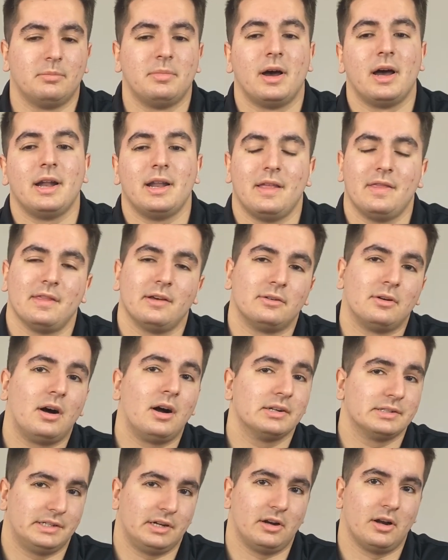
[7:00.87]
but in the
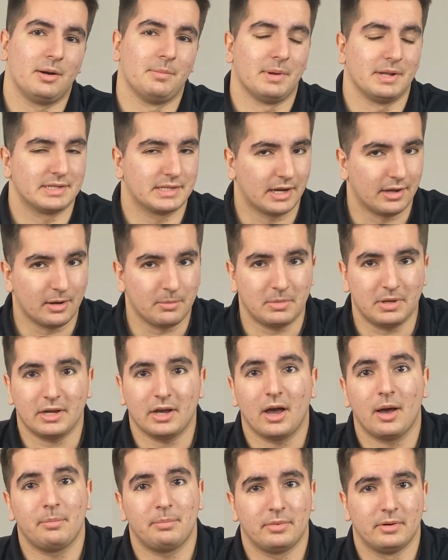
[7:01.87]
long term, it's going to be
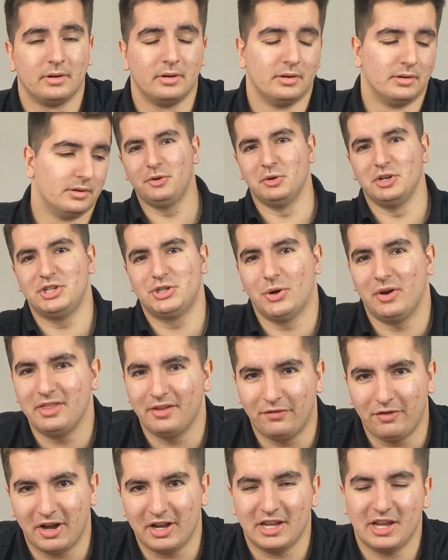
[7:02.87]
up. If you enjoyed the
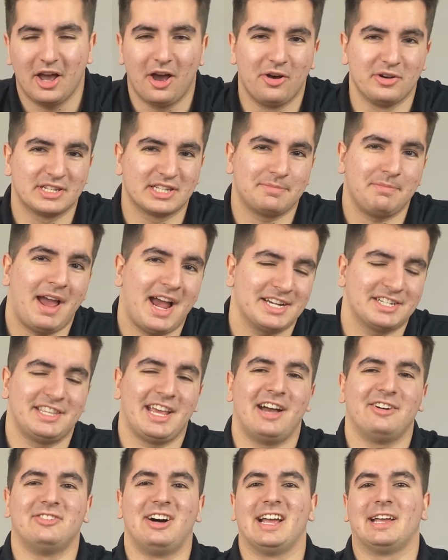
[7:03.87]
video, smash
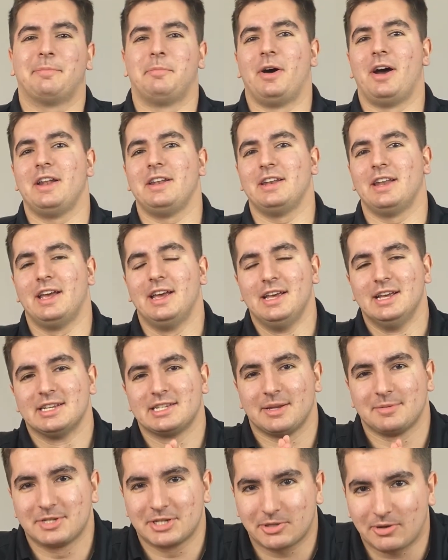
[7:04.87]
that like button,
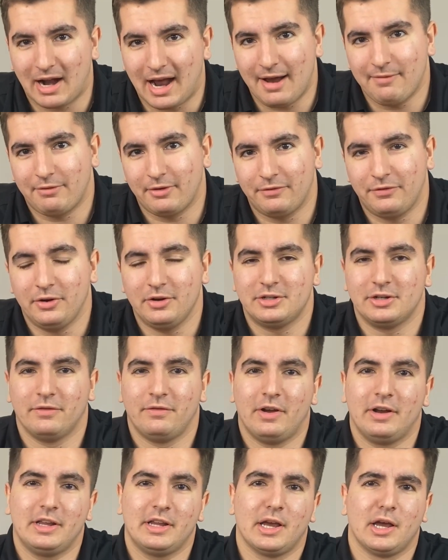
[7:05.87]
subscribe for future
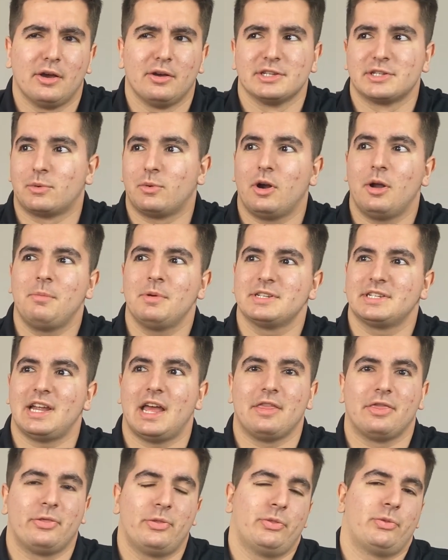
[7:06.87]
videos. We're almost
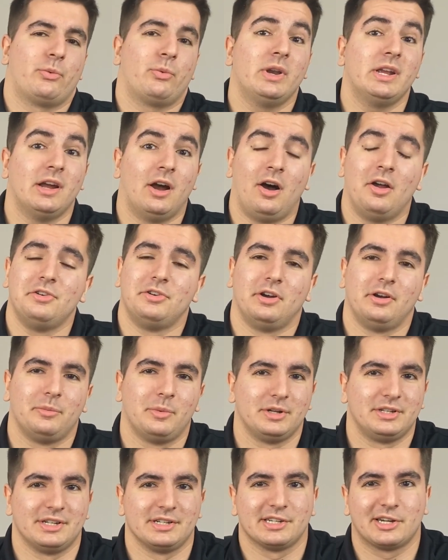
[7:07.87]
at 300,
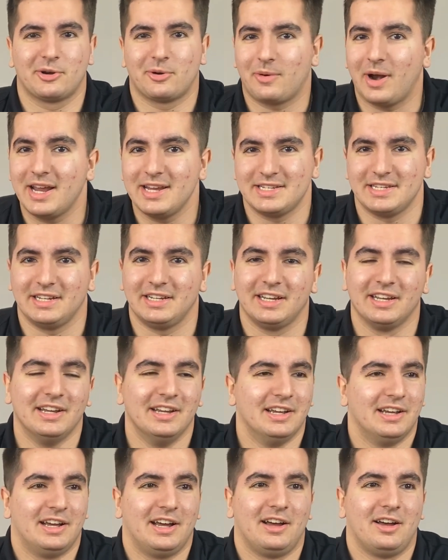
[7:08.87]
which is crazy.
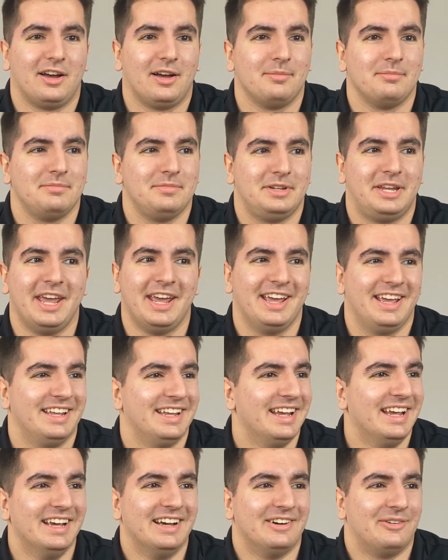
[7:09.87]

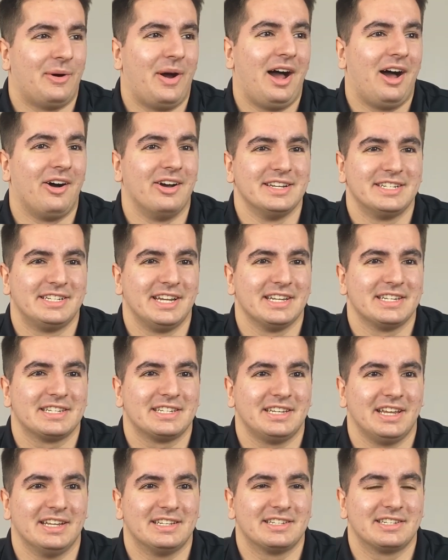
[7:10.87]
Wow,
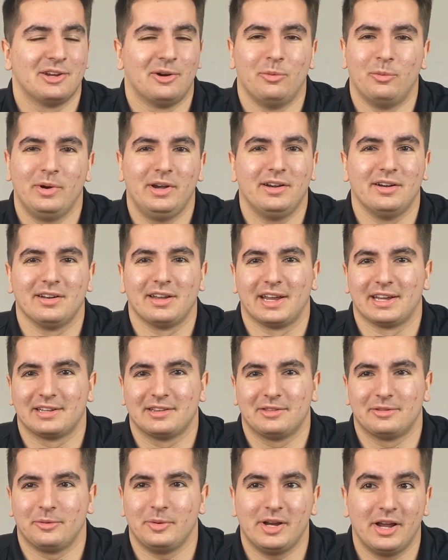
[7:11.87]
it's so weird.
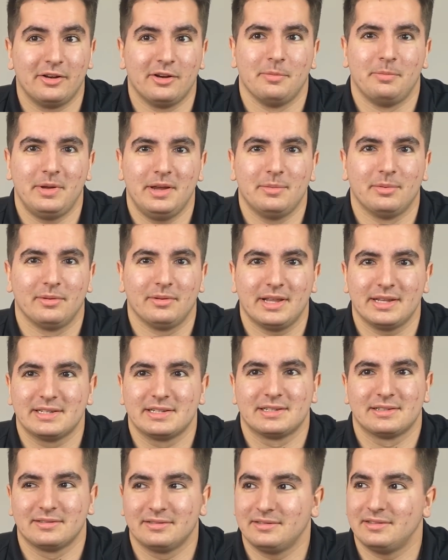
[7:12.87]
Like 300 people,
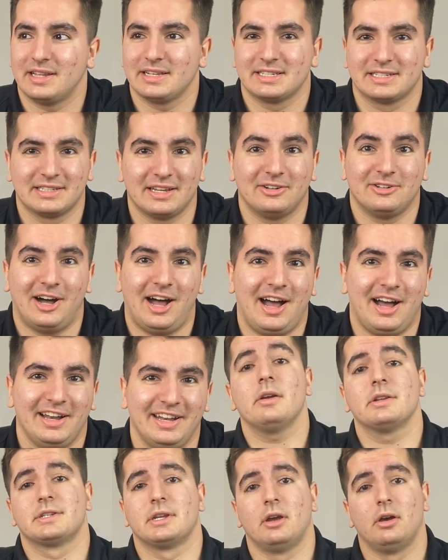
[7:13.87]
that's a lot.
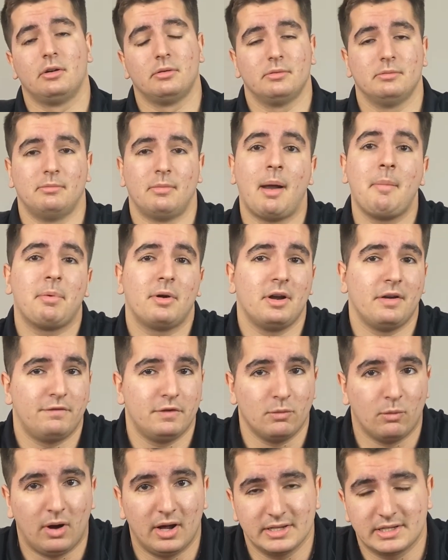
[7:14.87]
Also, remember, if
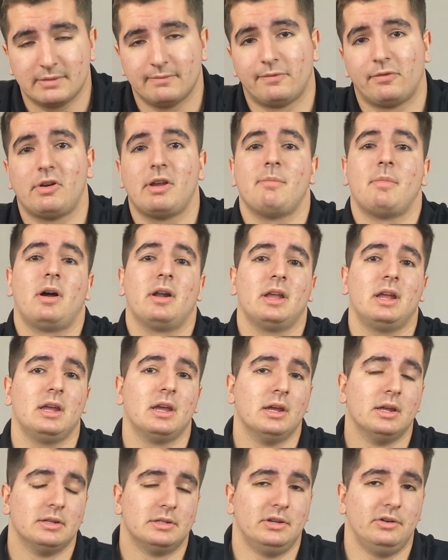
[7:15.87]
you want some free
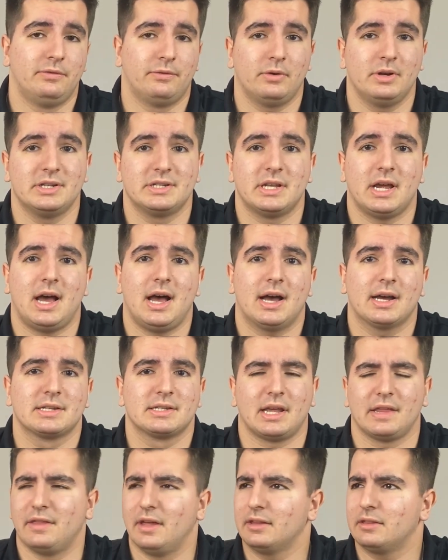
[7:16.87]
money, 2 free stocks.
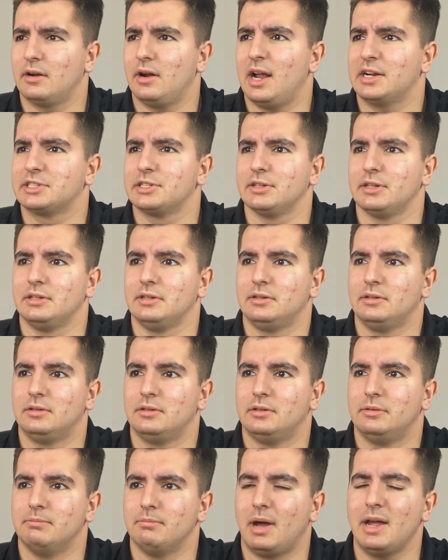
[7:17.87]
I think they're actually
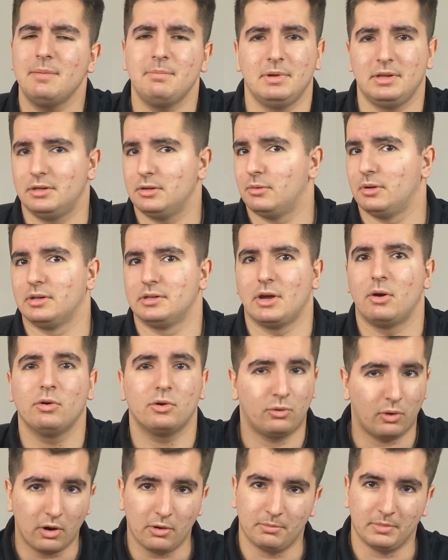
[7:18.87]
might be doing, don't
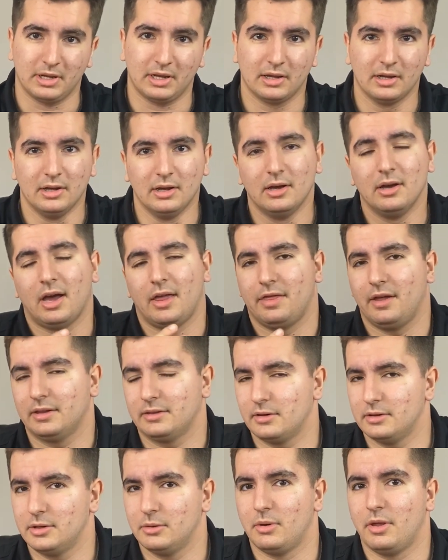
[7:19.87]
quote me, I think
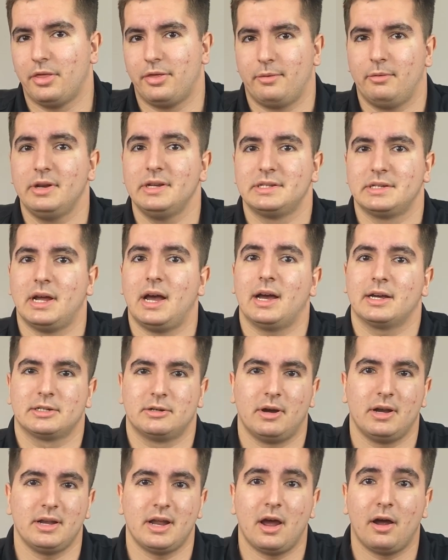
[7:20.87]
they're doing 3 stocks
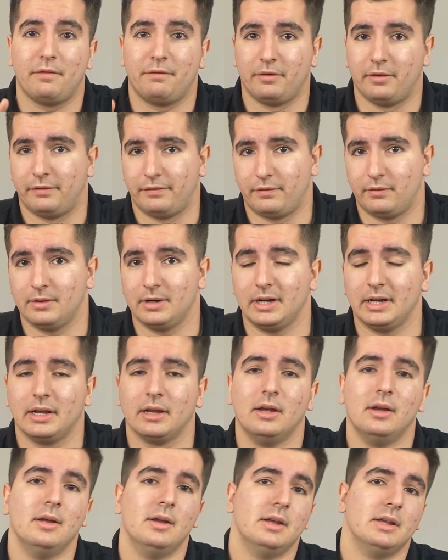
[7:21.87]
right now for free.
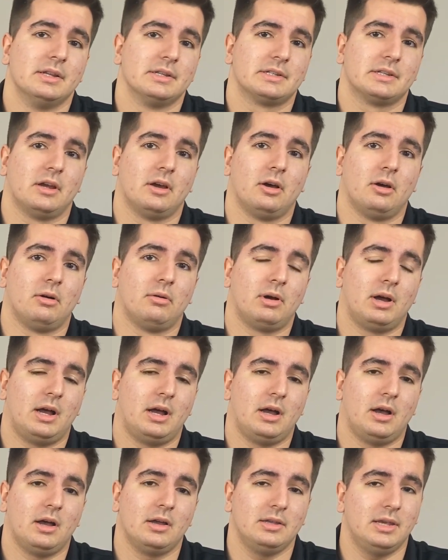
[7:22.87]

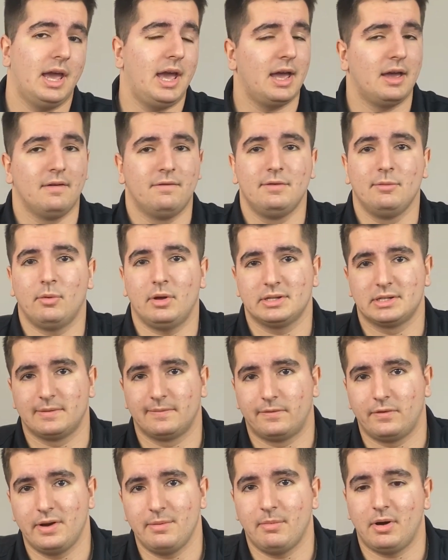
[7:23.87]
So yeah, if you want some
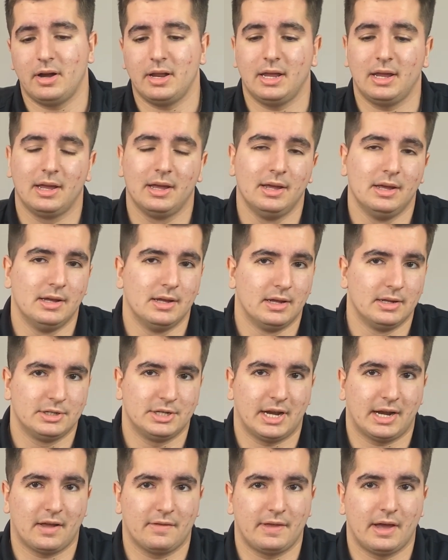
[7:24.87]
free money,
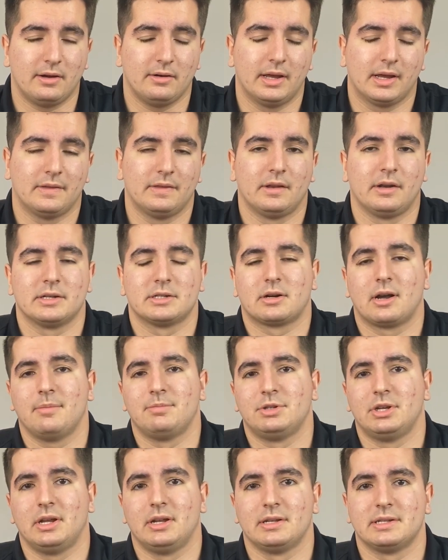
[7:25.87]
check out that link in the
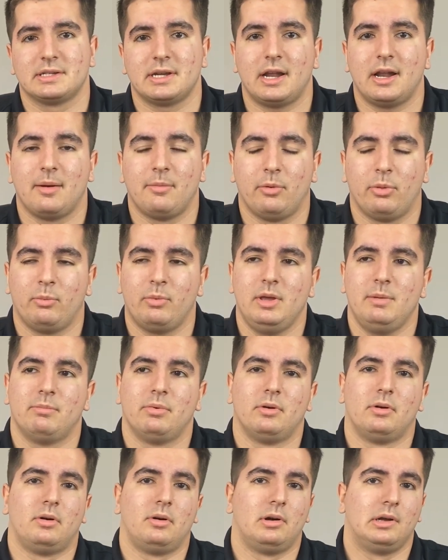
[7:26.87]
description. Sign up with
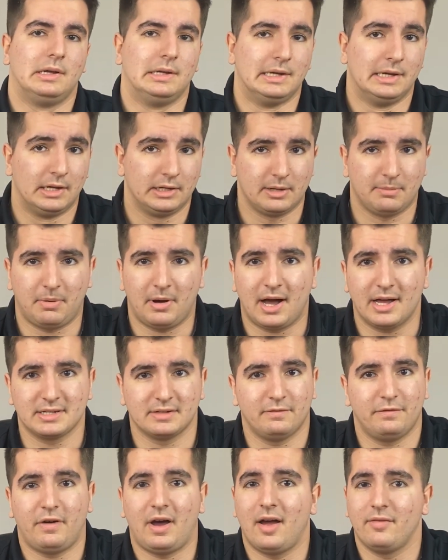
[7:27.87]
WeBull.
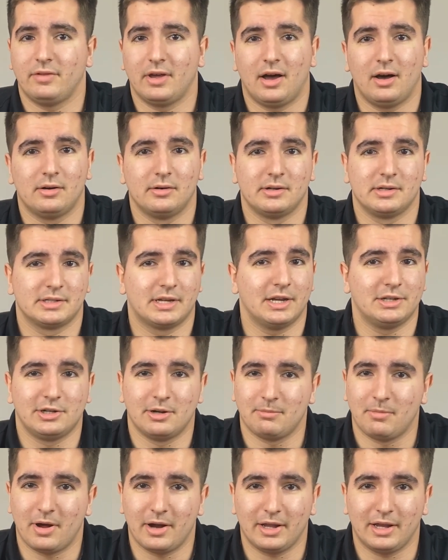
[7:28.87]
Deposit $5, get
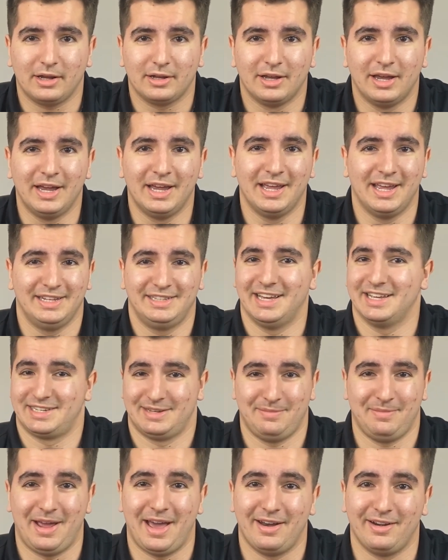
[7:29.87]
your money. It
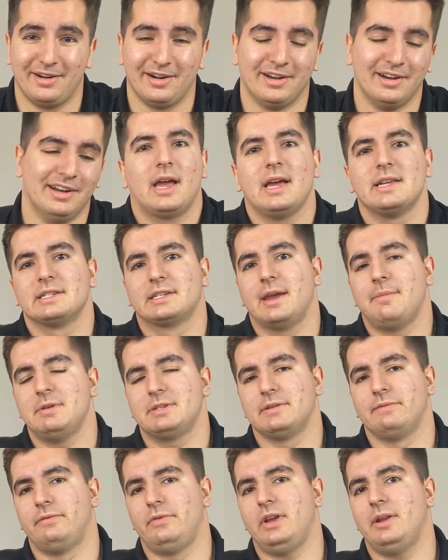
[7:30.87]
doesn't matter. Guys, give me
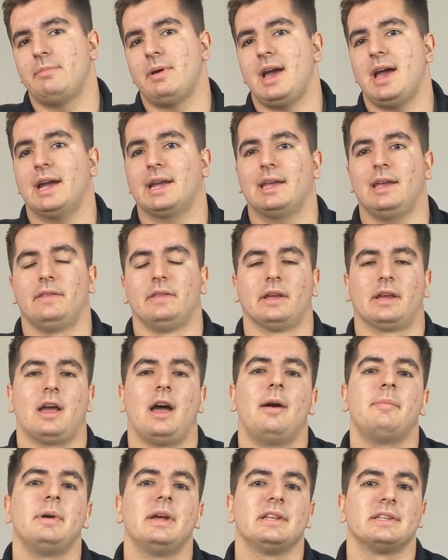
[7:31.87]
some feedback in the
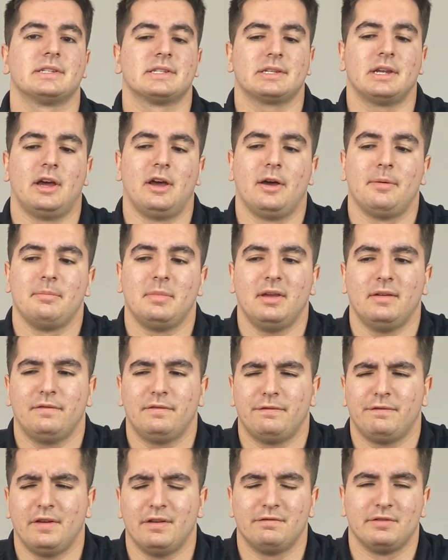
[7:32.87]
comments
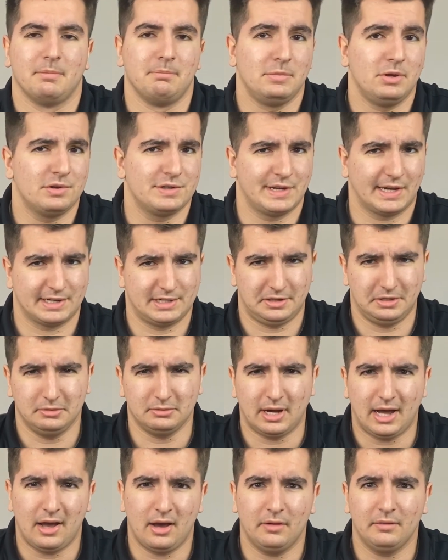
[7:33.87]
if the music's too
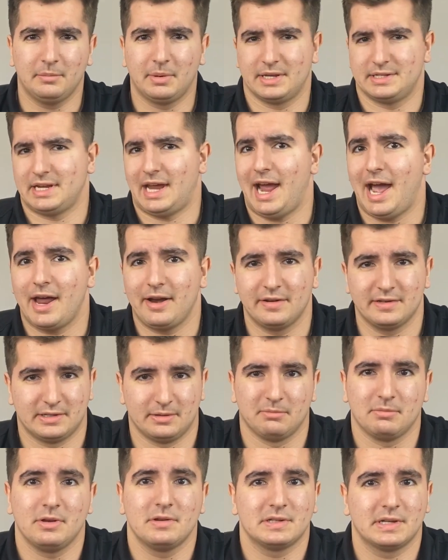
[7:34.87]
loud, because I added
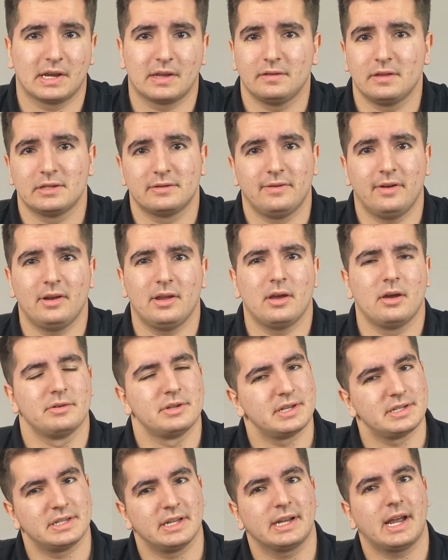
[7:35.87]
some music in this video
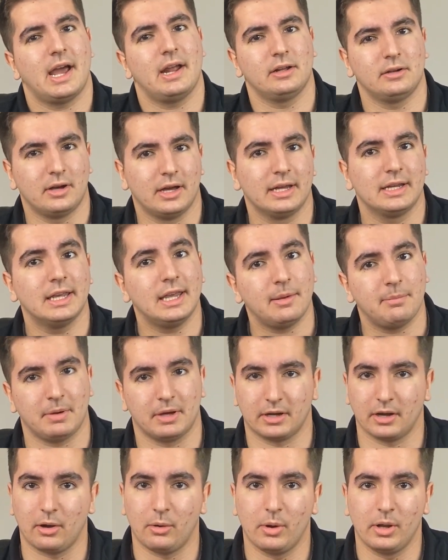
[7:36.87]
just to kind of like keep it
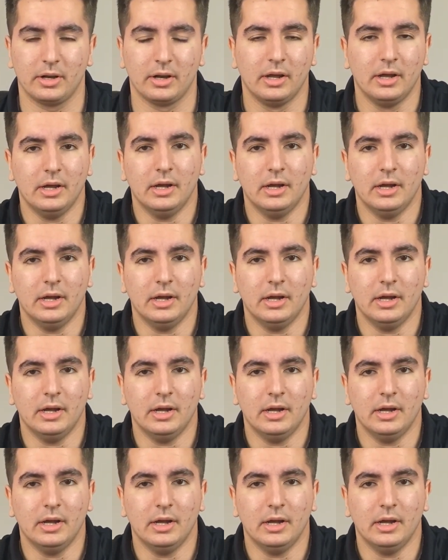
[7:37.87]
going.